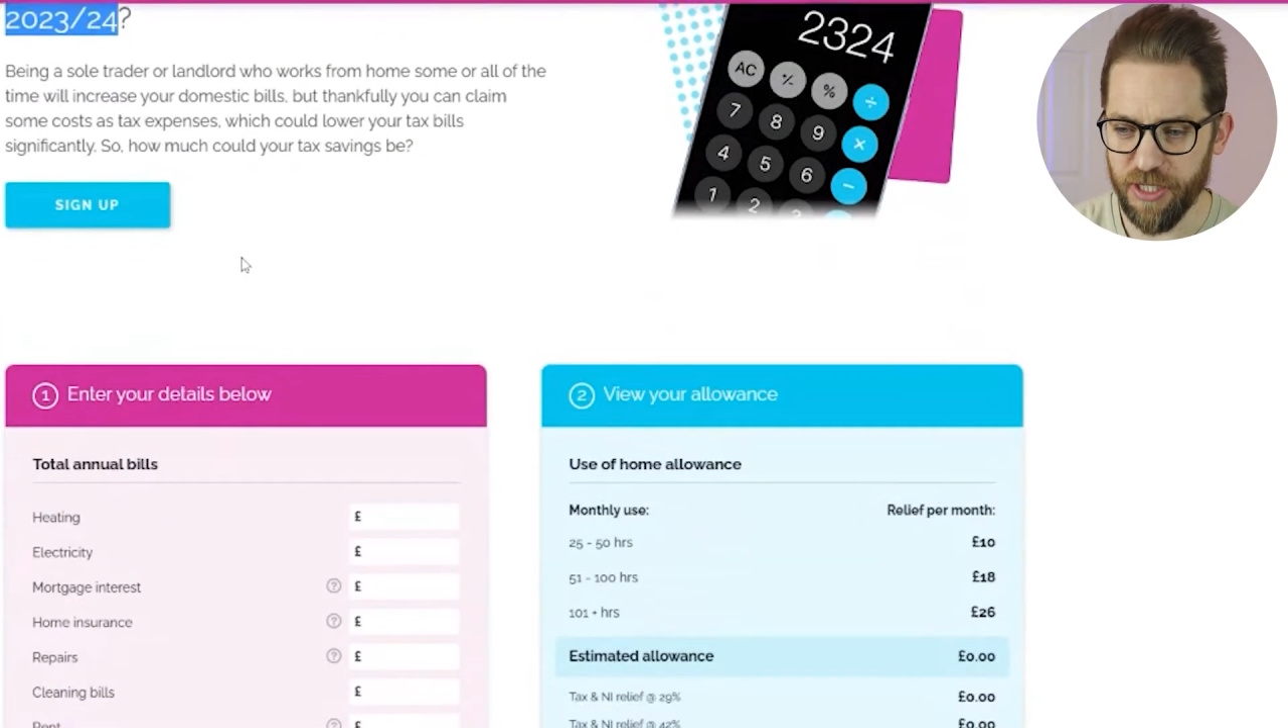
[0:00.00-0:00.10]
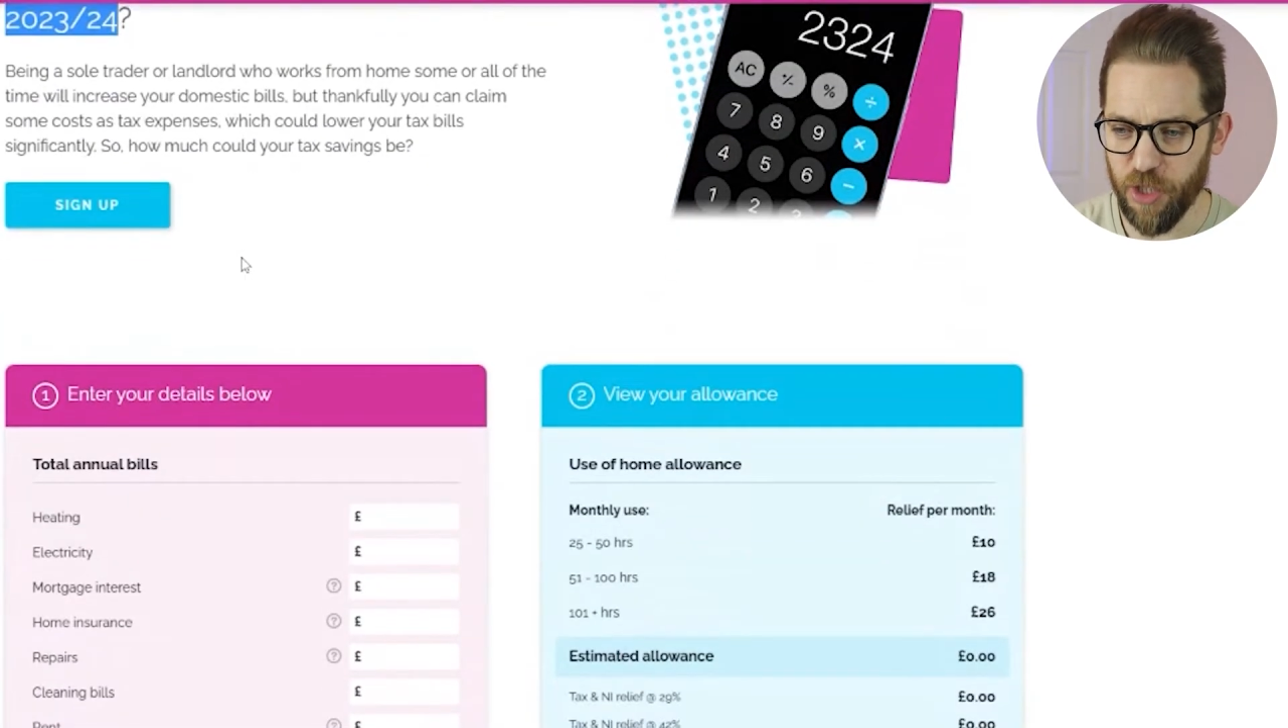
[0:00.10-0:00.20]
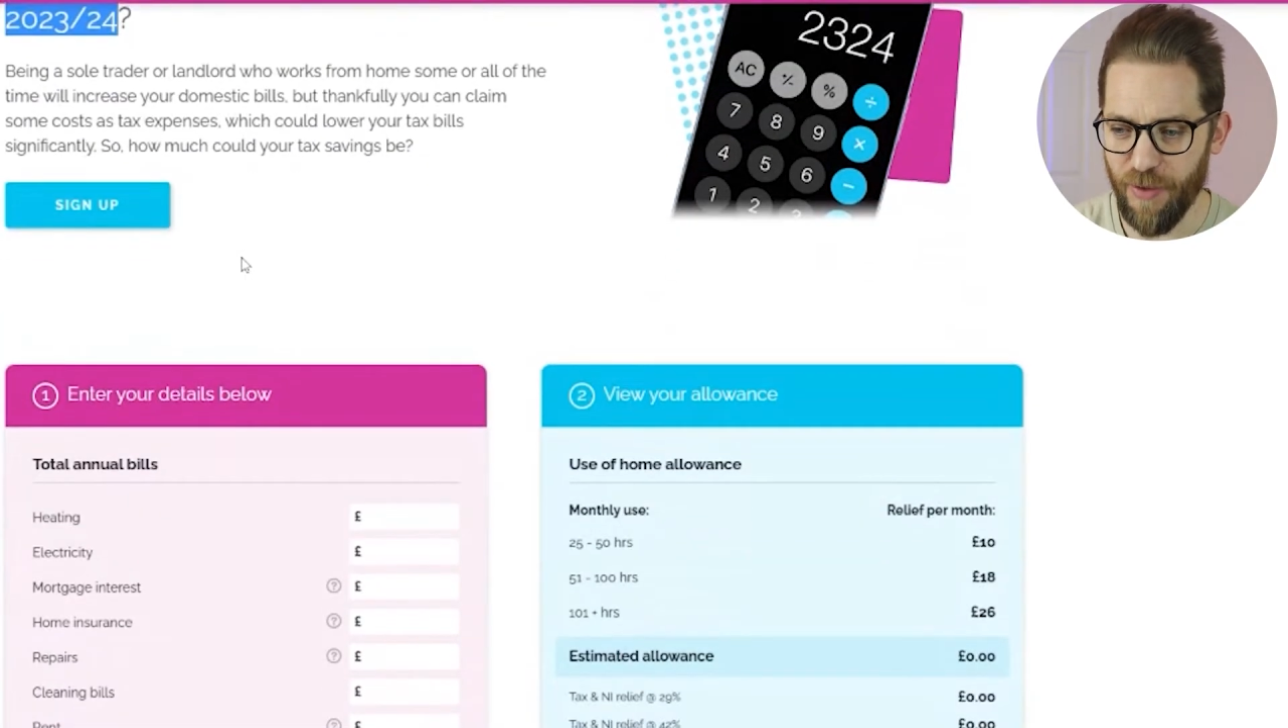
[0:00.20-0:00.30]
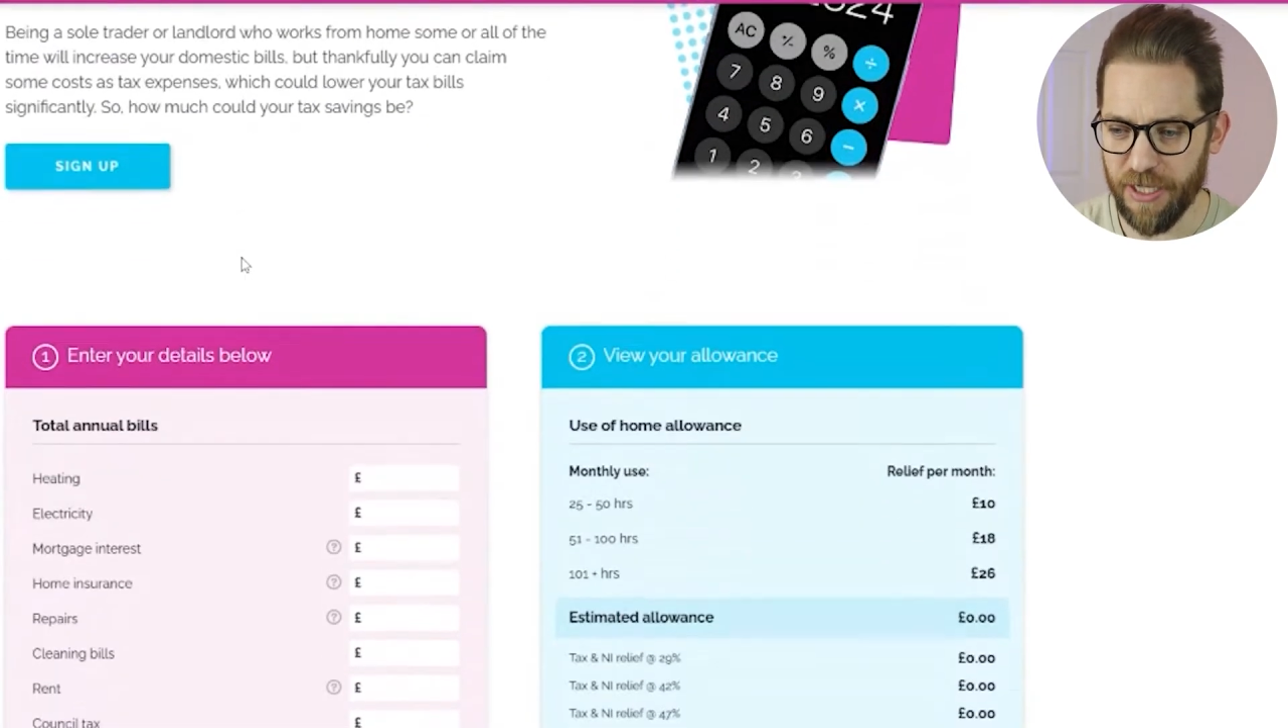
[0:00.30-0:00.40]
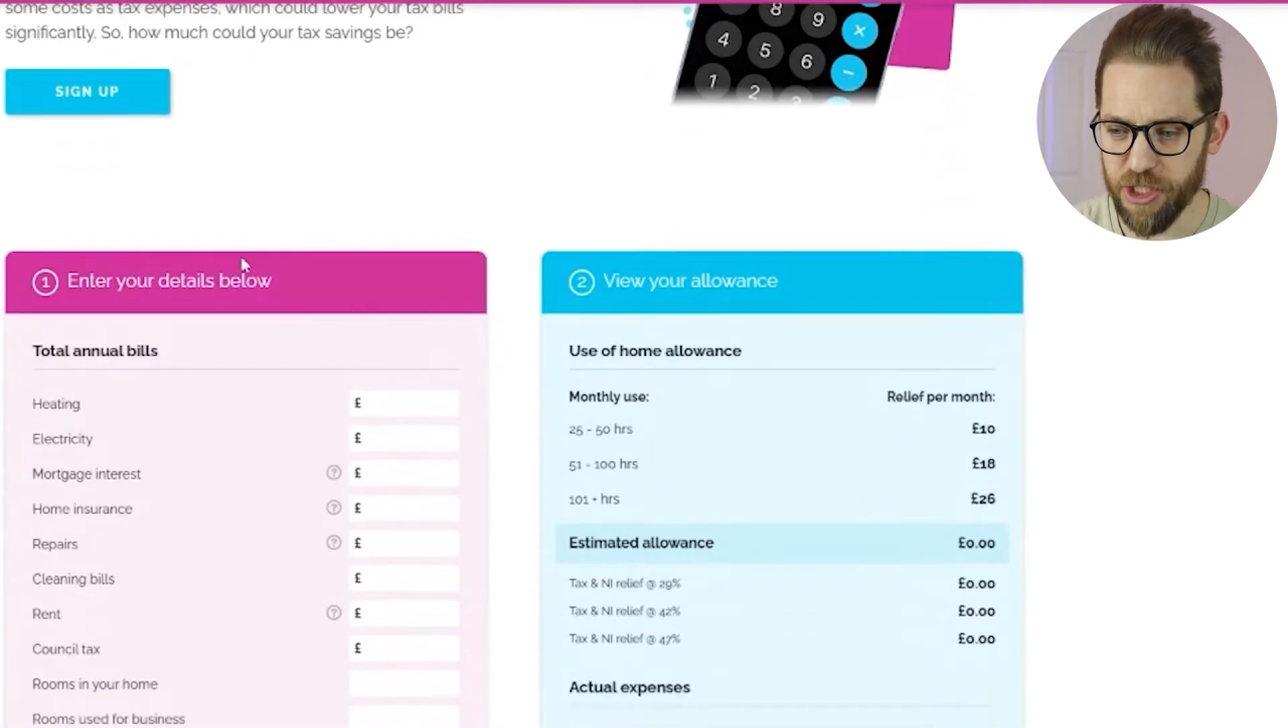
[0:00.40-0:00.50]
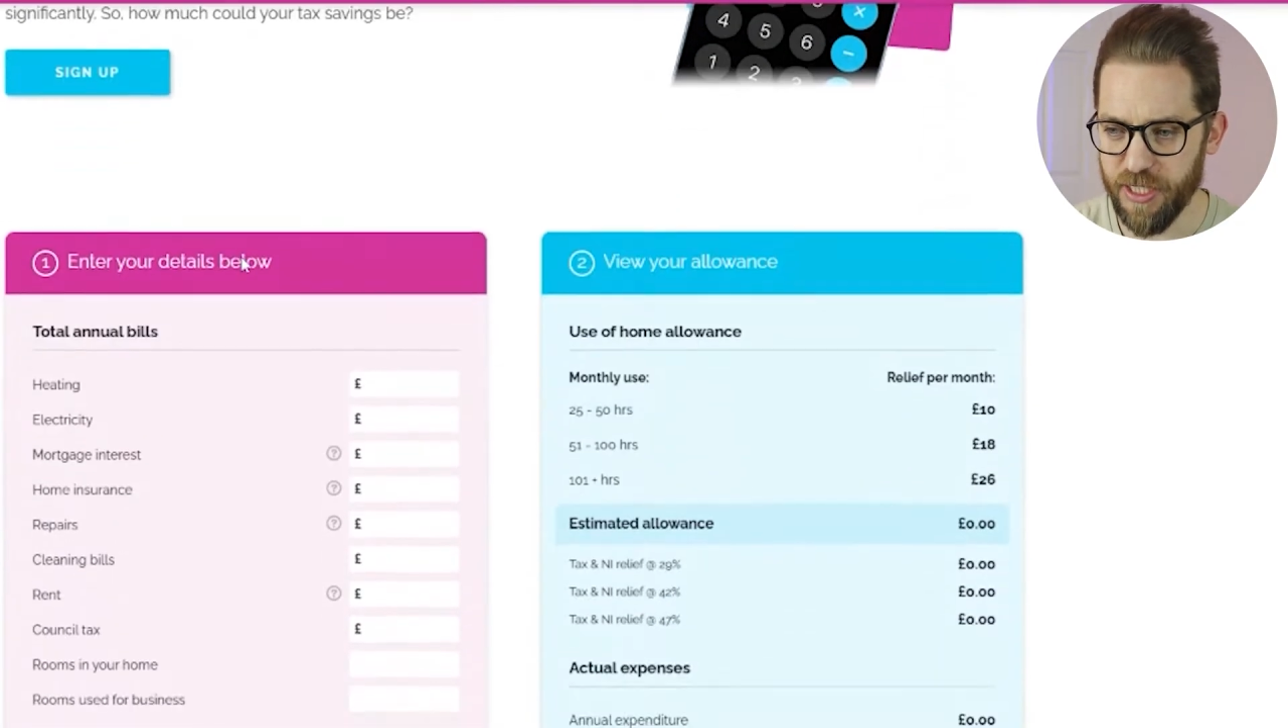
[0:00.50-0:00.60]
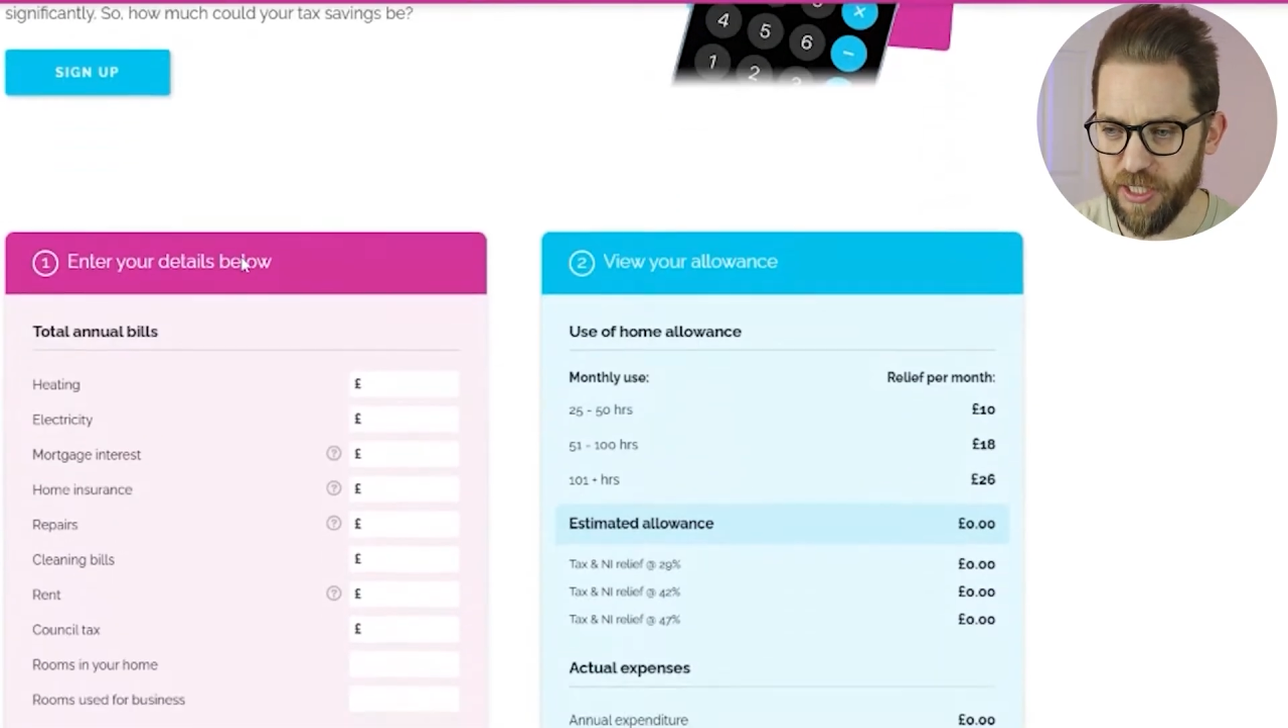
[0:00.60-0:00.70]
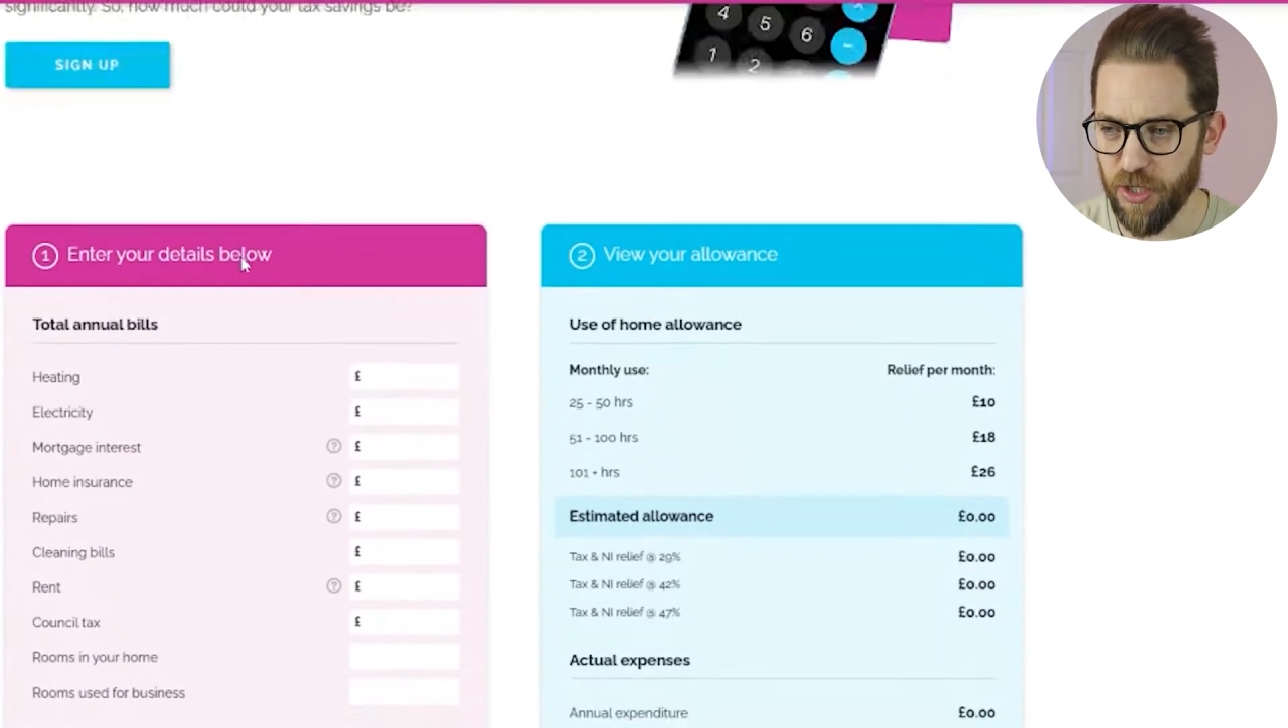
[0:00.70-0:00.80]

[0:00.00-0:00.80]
that you actually